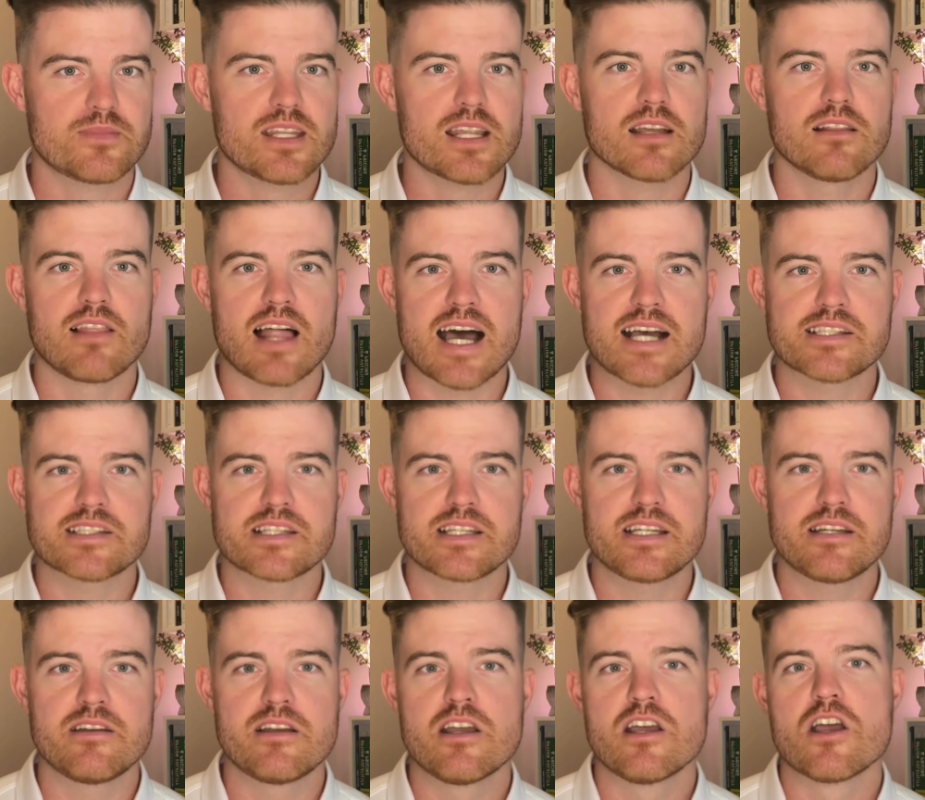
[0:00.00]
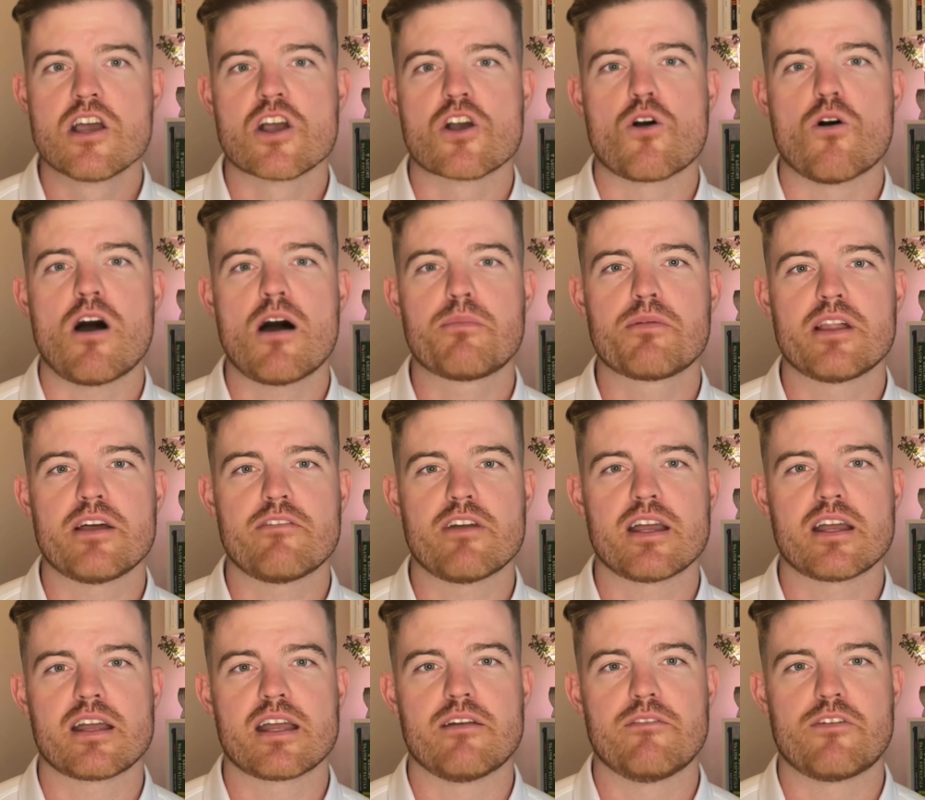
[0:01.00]
Lastly, co-op living
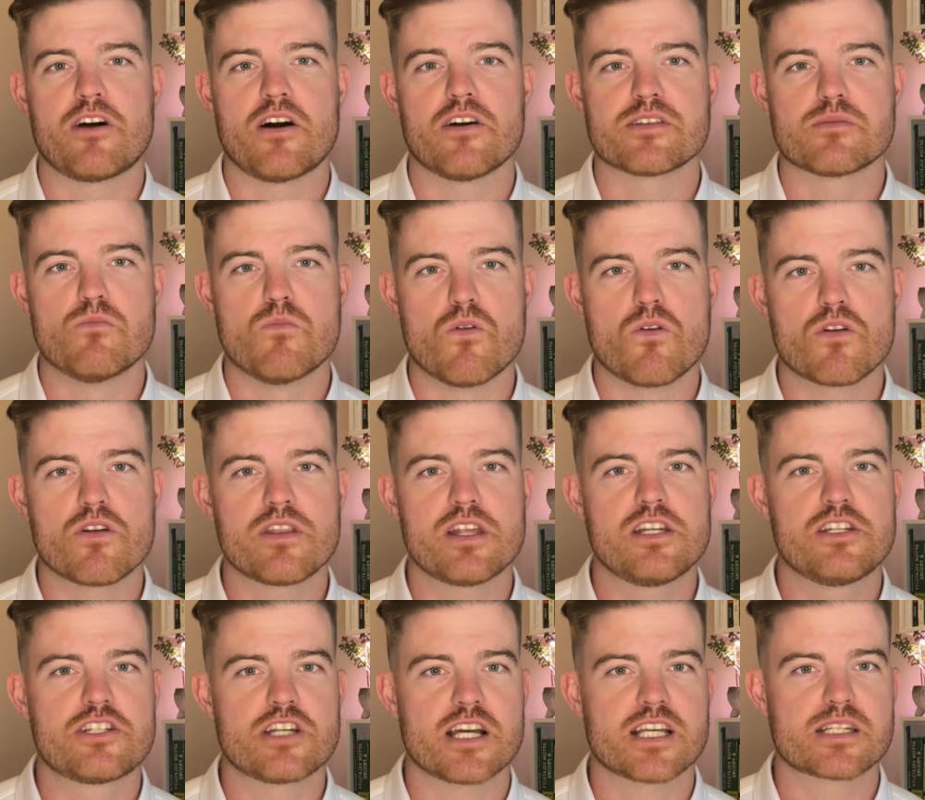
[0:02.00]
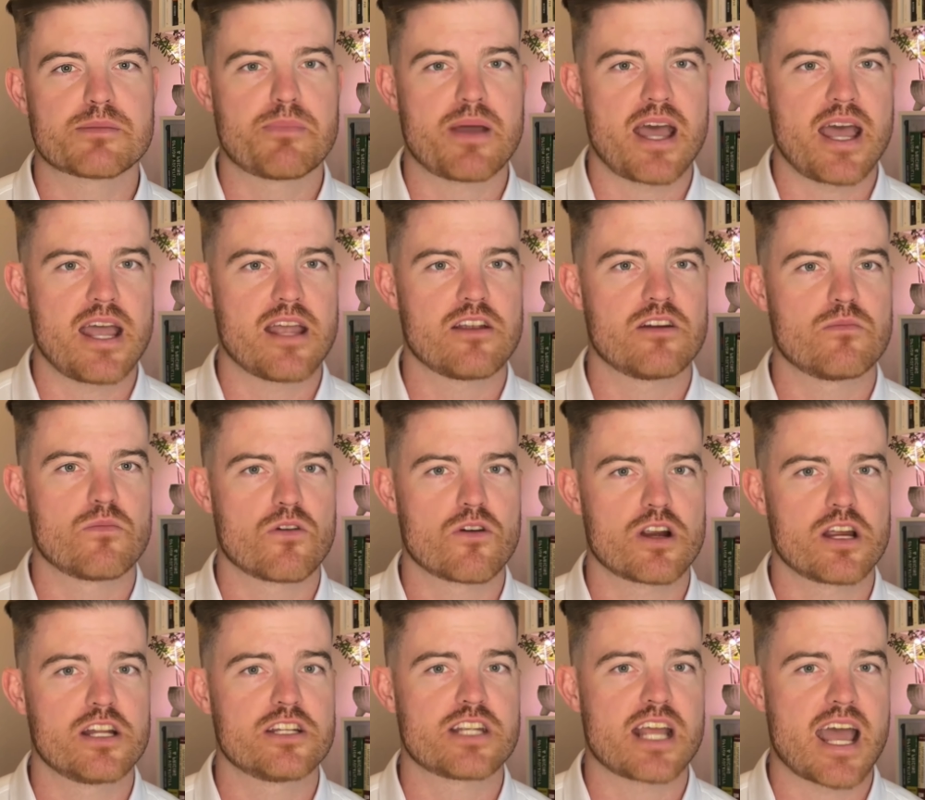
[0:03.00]
involves more than just paying your
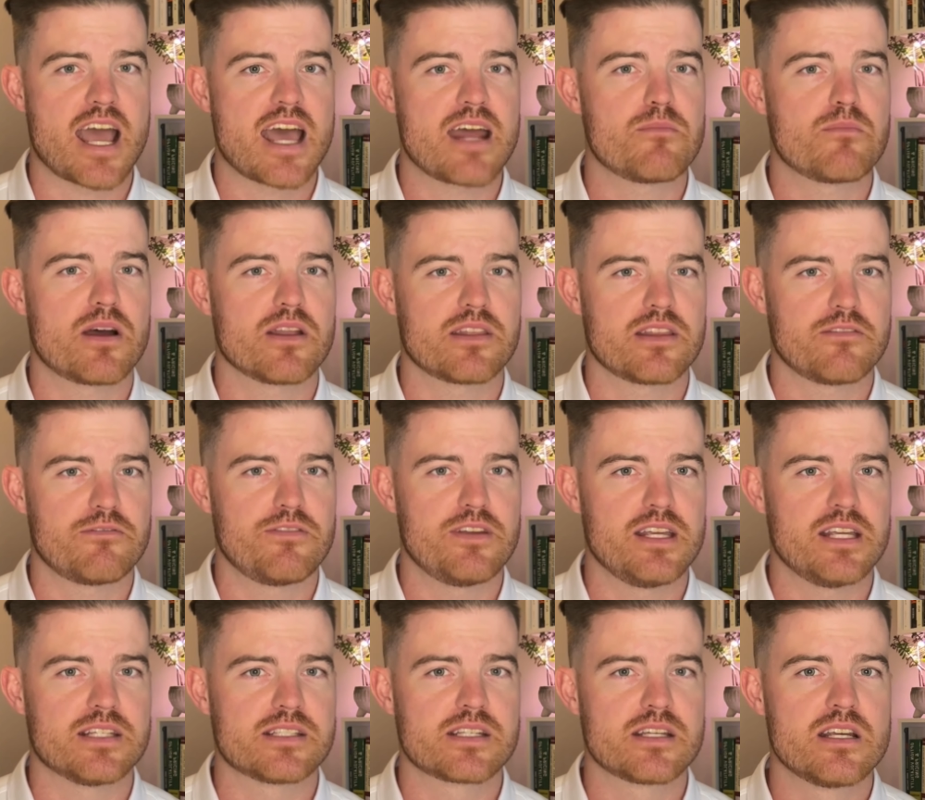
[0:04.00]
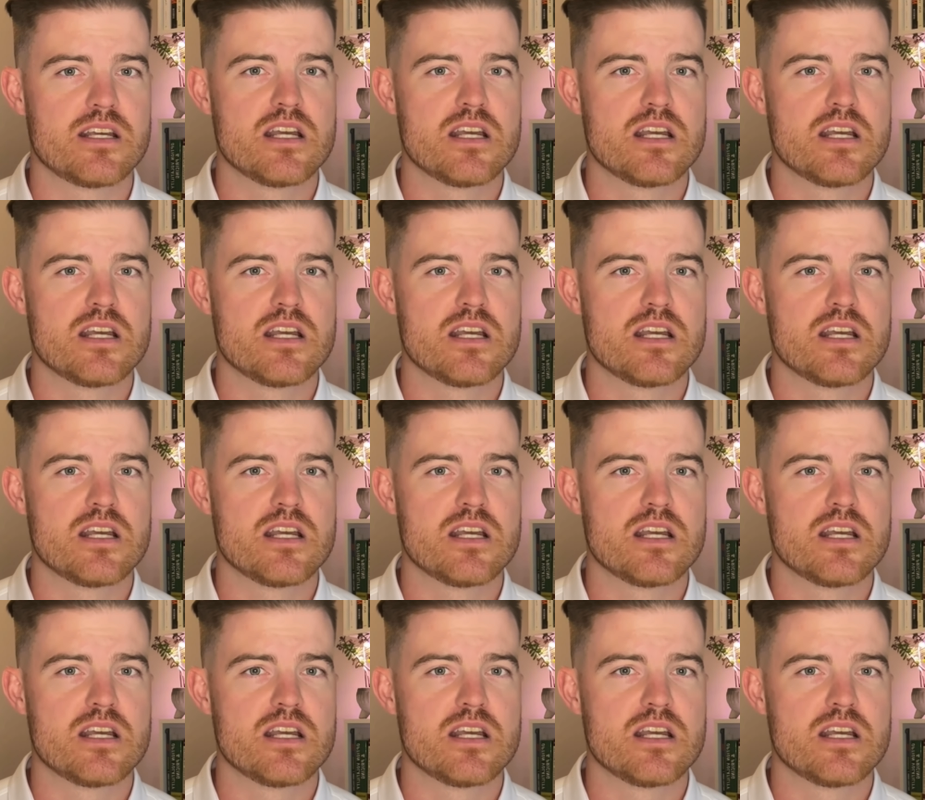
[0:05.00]
mortgage and monthly fees.